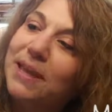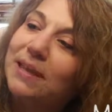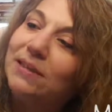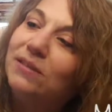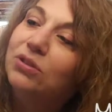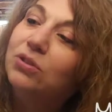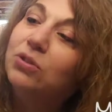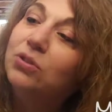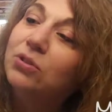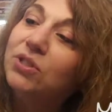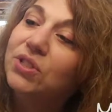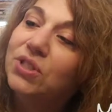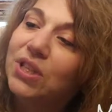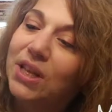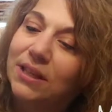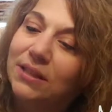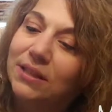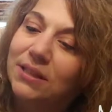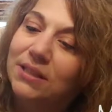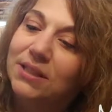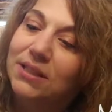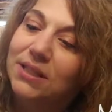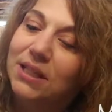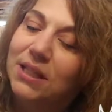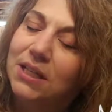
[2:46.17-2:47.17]
It looks like
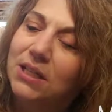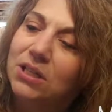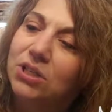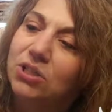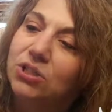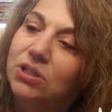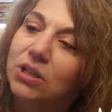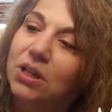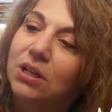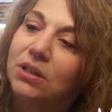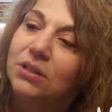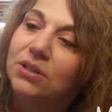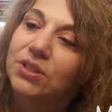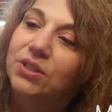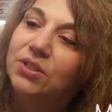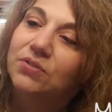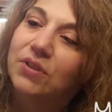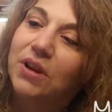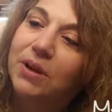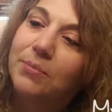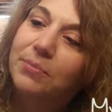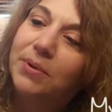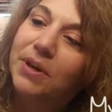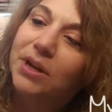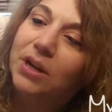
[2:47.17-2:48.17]
the sage color
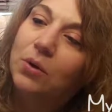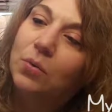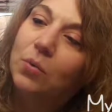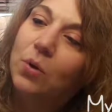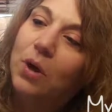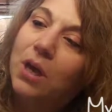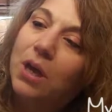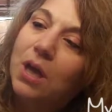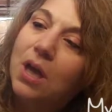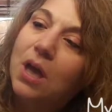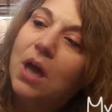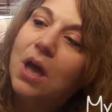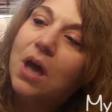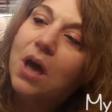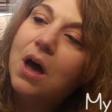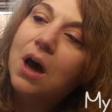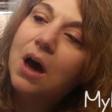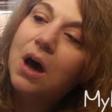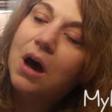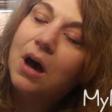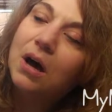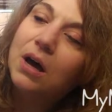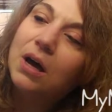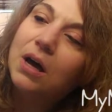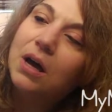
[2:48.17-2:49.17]
stripe anyway.
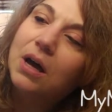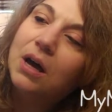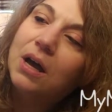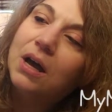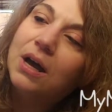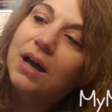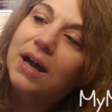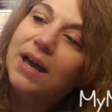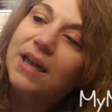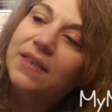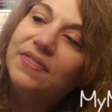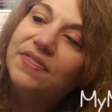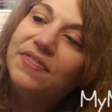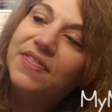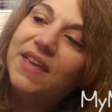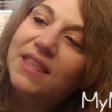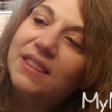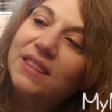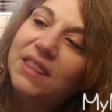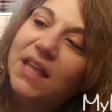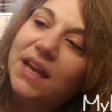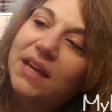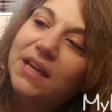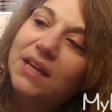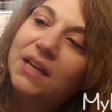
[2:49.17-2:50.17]
And
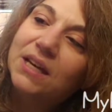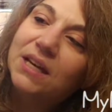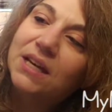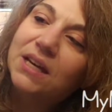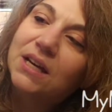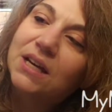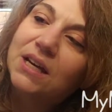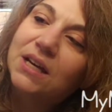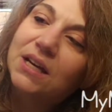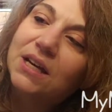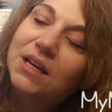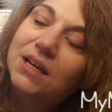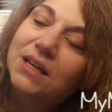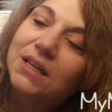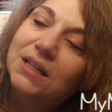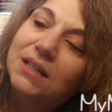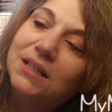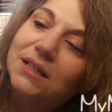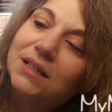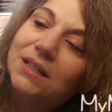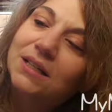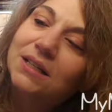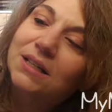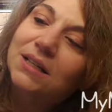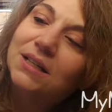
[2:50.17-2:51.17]
then like
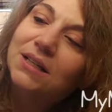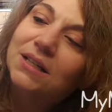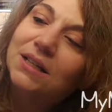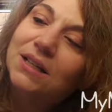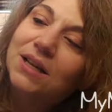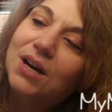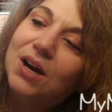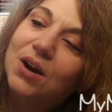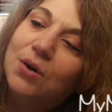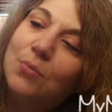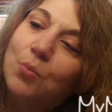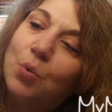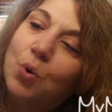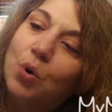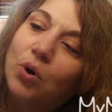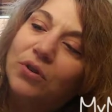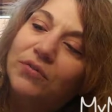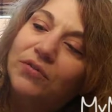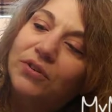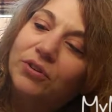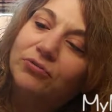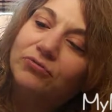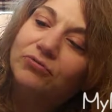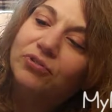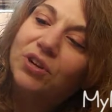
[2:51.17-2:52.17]
more
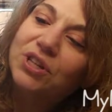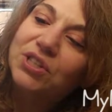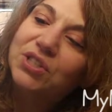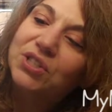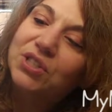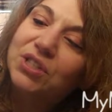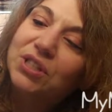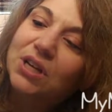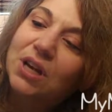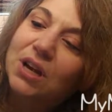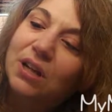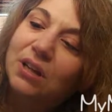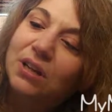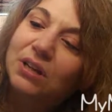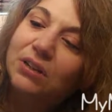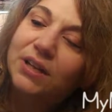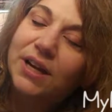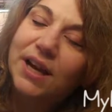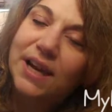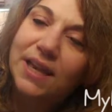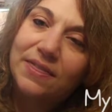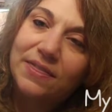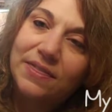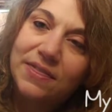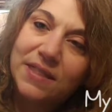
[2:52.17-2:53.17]
of a rust color,
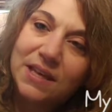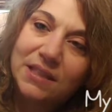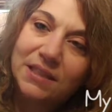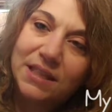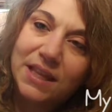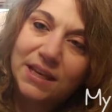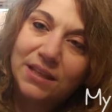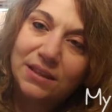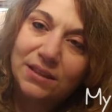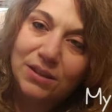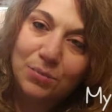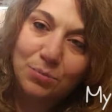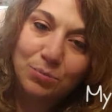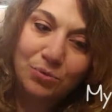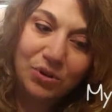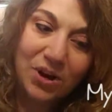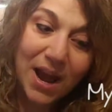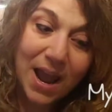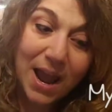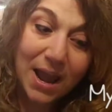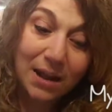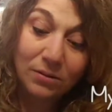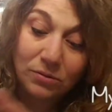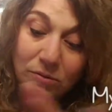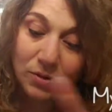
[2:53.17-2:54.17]
and then like the
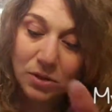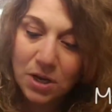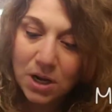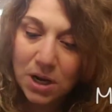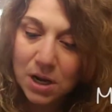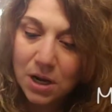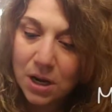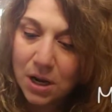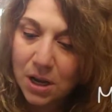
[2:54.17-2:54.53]
brown.